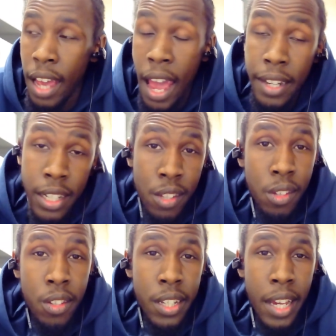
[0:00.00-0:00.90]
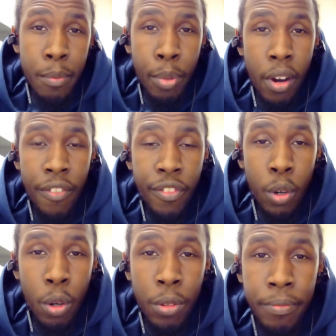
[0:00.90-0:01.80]
And this is the end, part
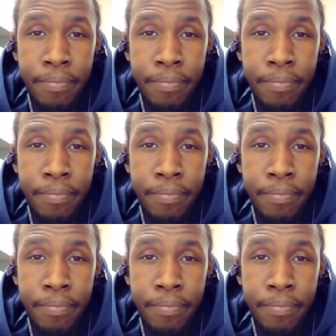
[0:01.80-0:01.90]
4.